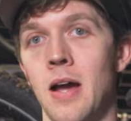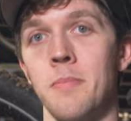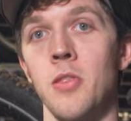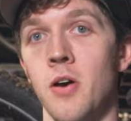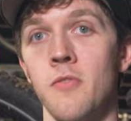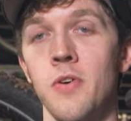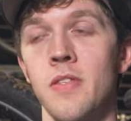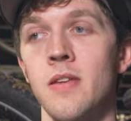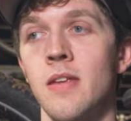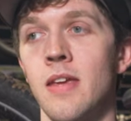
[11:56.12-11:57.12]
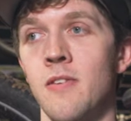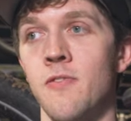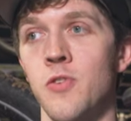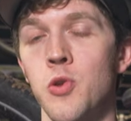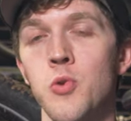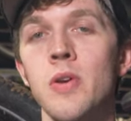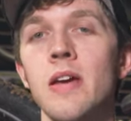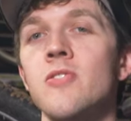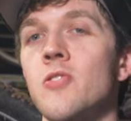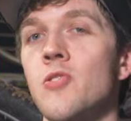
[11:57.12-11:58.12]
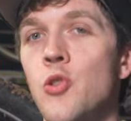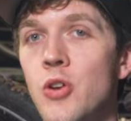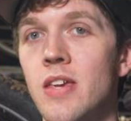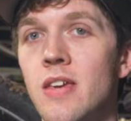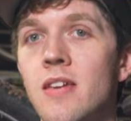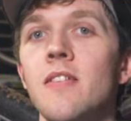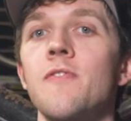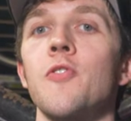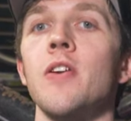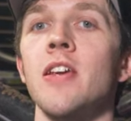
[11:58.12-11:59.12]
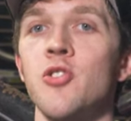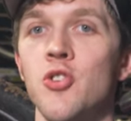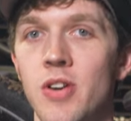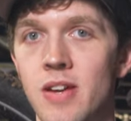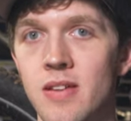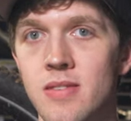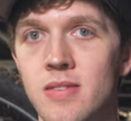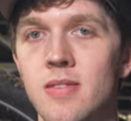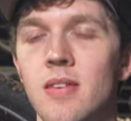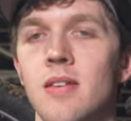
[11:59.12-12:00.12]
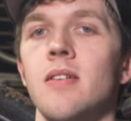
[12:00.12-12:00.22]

I'm in love with it. If you guys are looking for a trance,